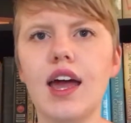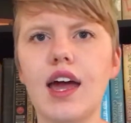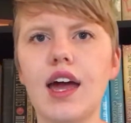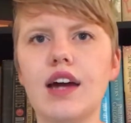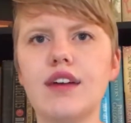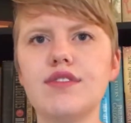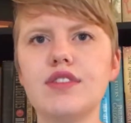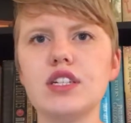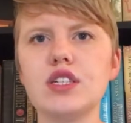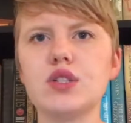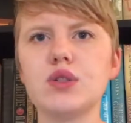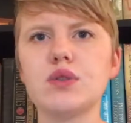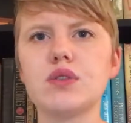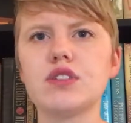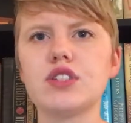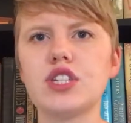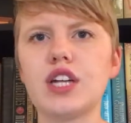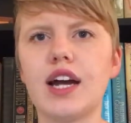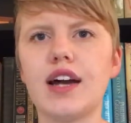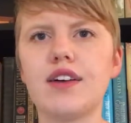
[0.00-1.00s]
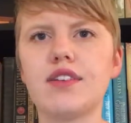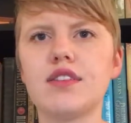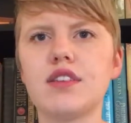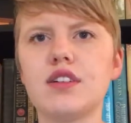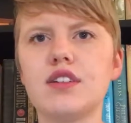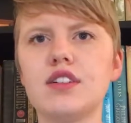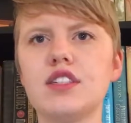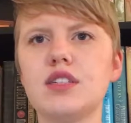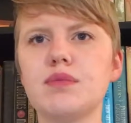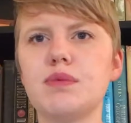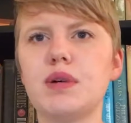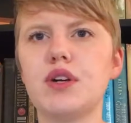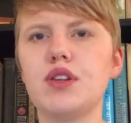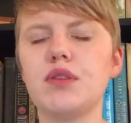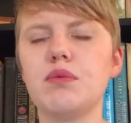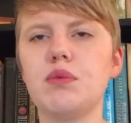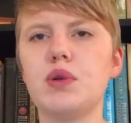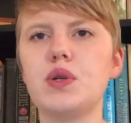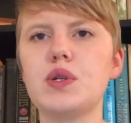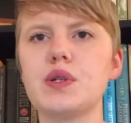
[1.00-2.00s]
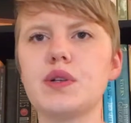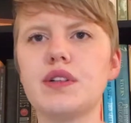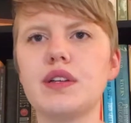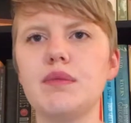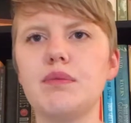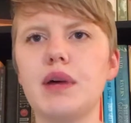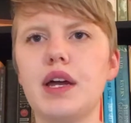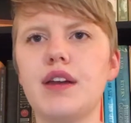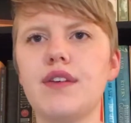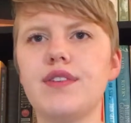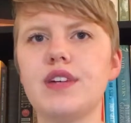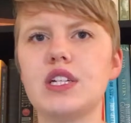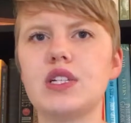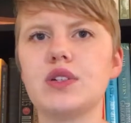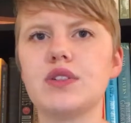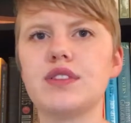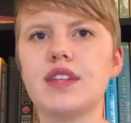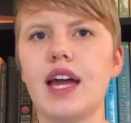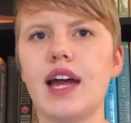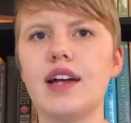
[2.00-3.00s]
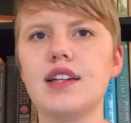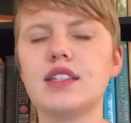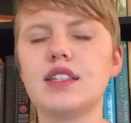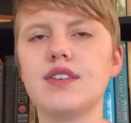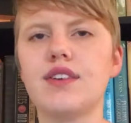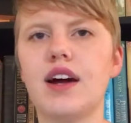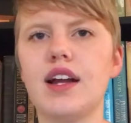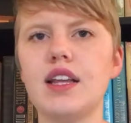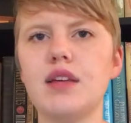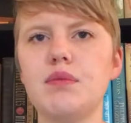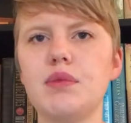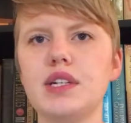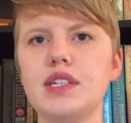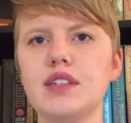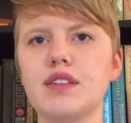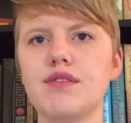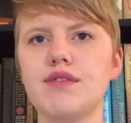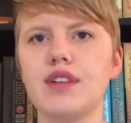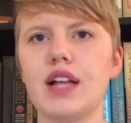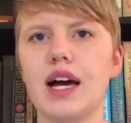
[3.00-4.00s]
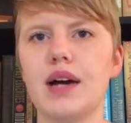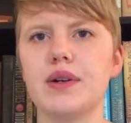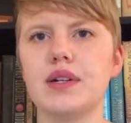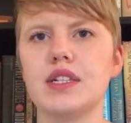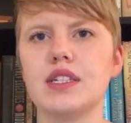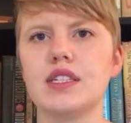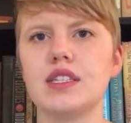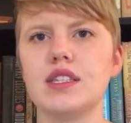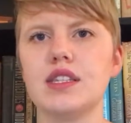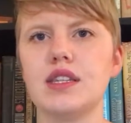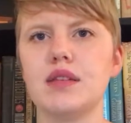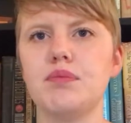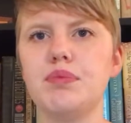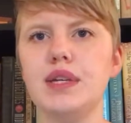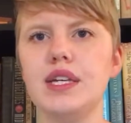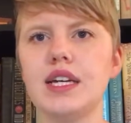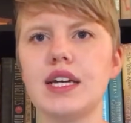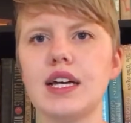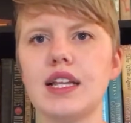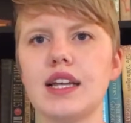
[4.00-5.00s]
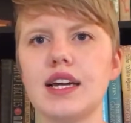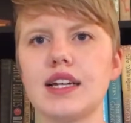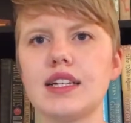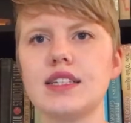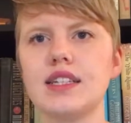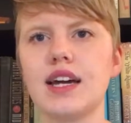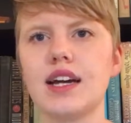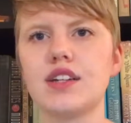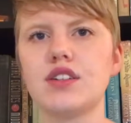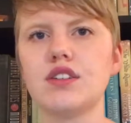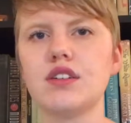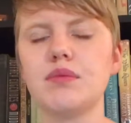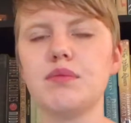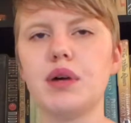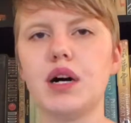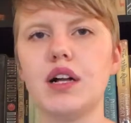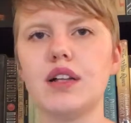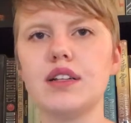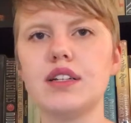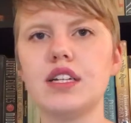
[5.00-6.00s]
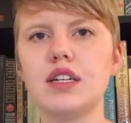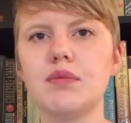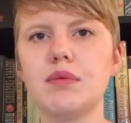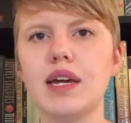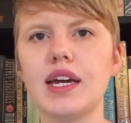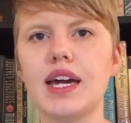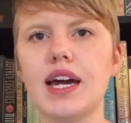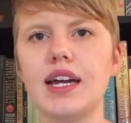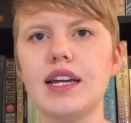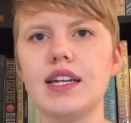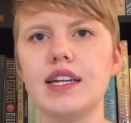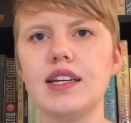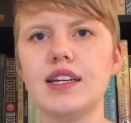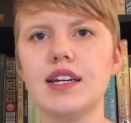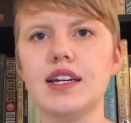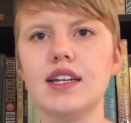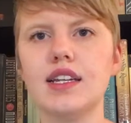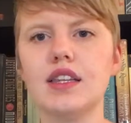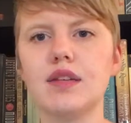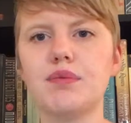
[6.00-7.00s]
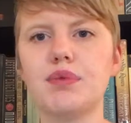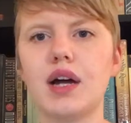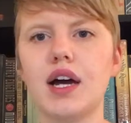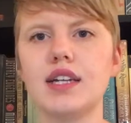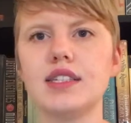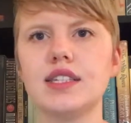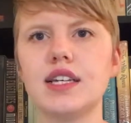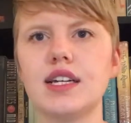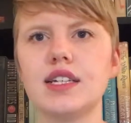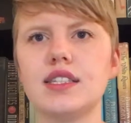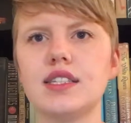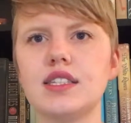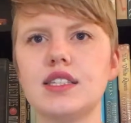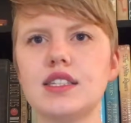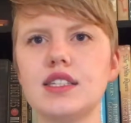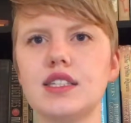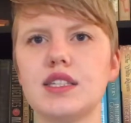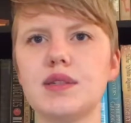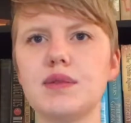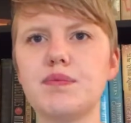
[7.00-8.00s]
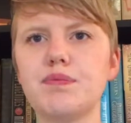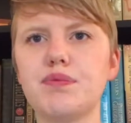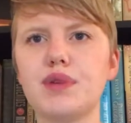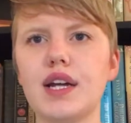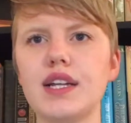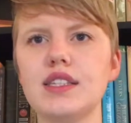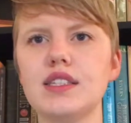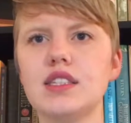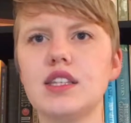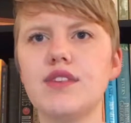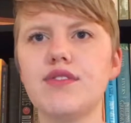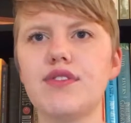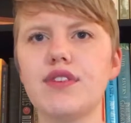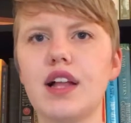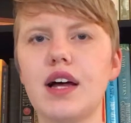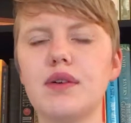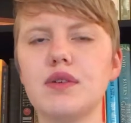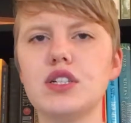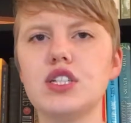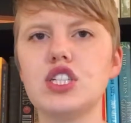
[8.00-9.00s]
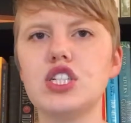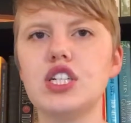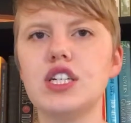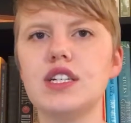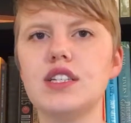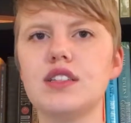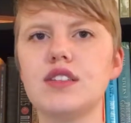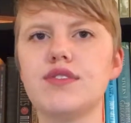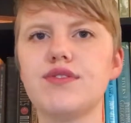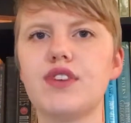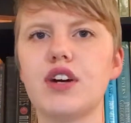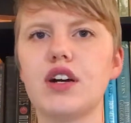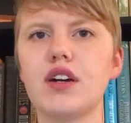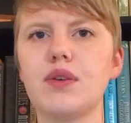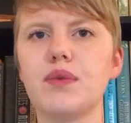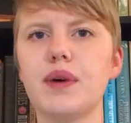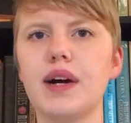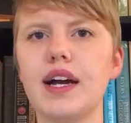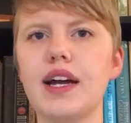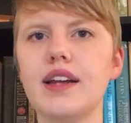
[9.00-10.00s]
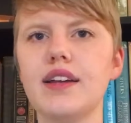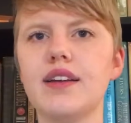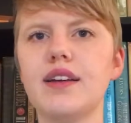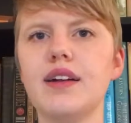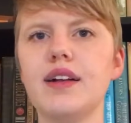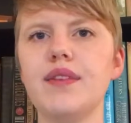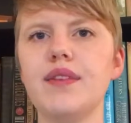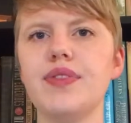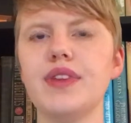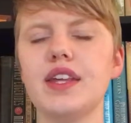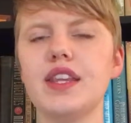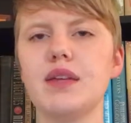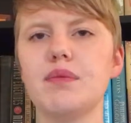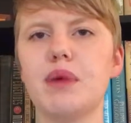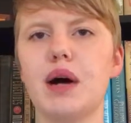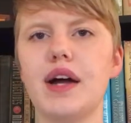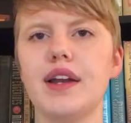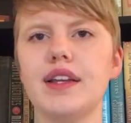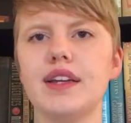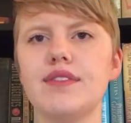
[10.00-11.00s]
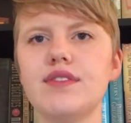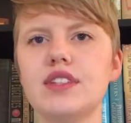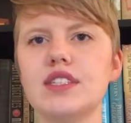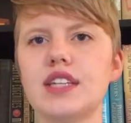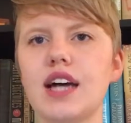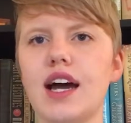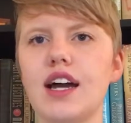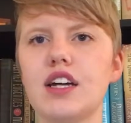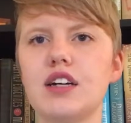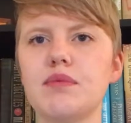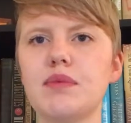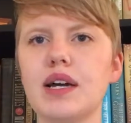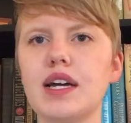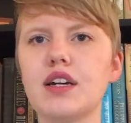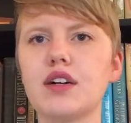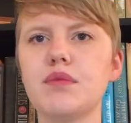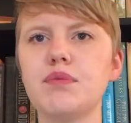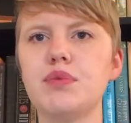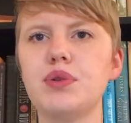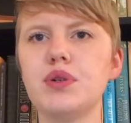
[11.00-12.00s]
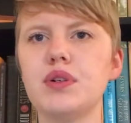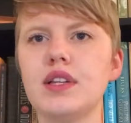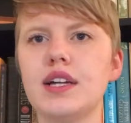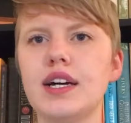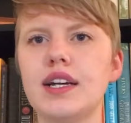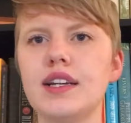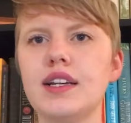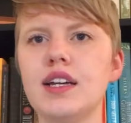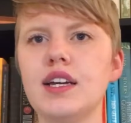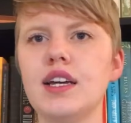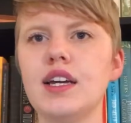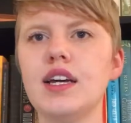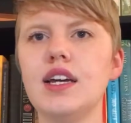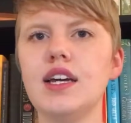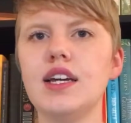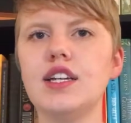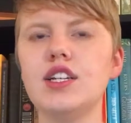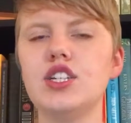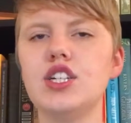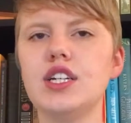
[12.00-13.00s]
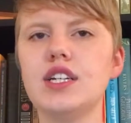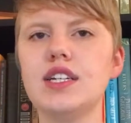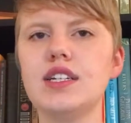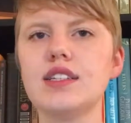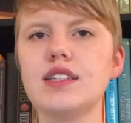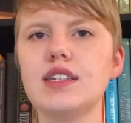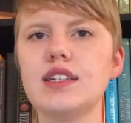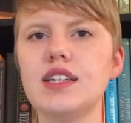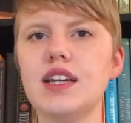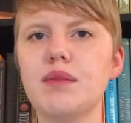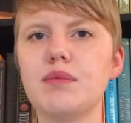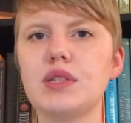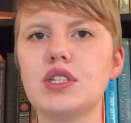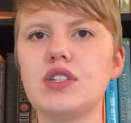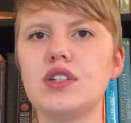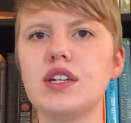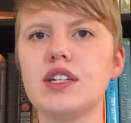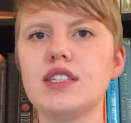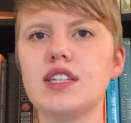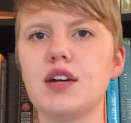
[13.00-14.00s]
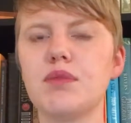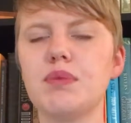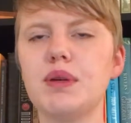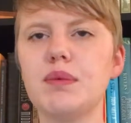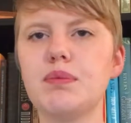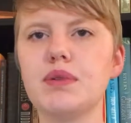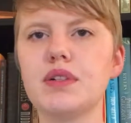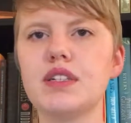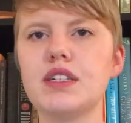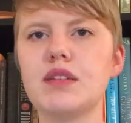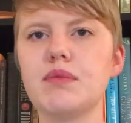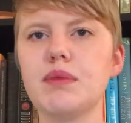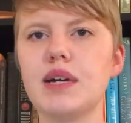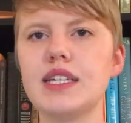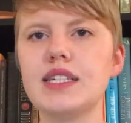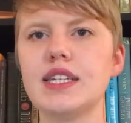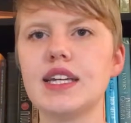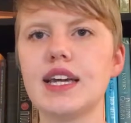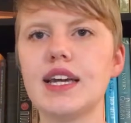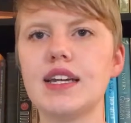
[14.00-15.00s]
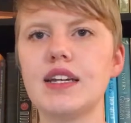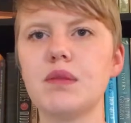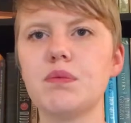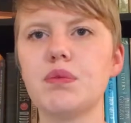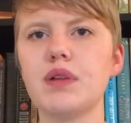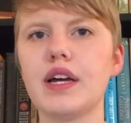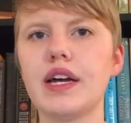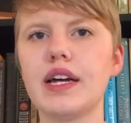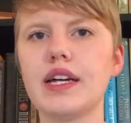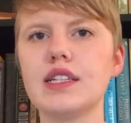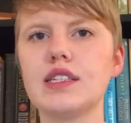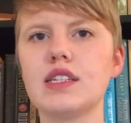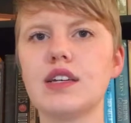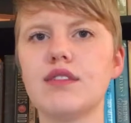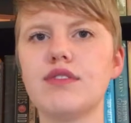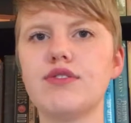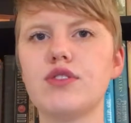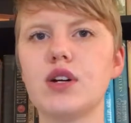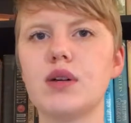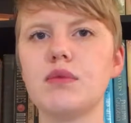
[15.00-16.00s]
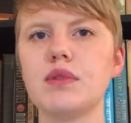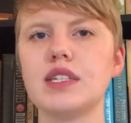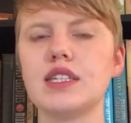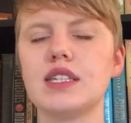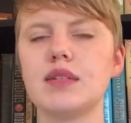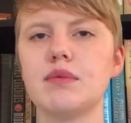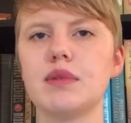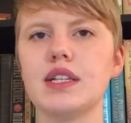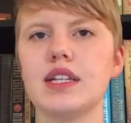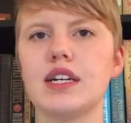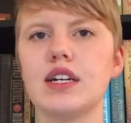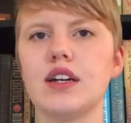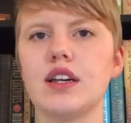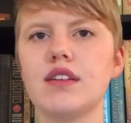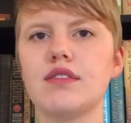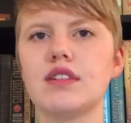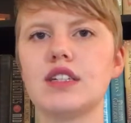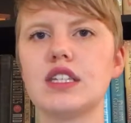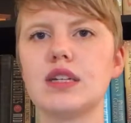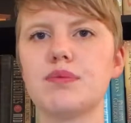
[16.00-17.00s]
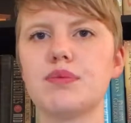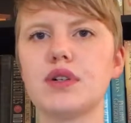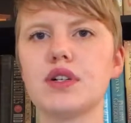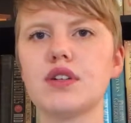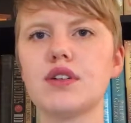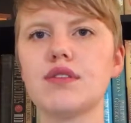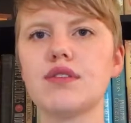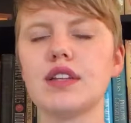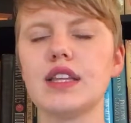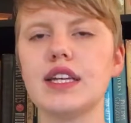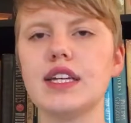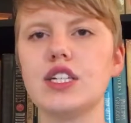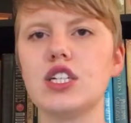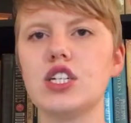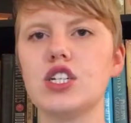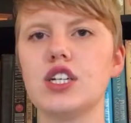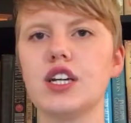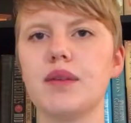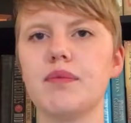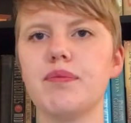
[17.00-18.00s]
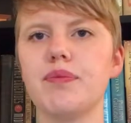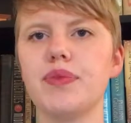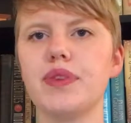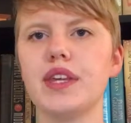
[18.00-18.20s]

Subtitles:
Every school child learns about the mutually beneficial dance of honeybees and flowers. The bee collects nectar and pollen to make honey, and in the process spreads the flower's genes far and wide. In The Botany of Desire, Michael Pollan ingeniously demonstrates how people and domesticated plants have formed a similarly reciprocal relationship.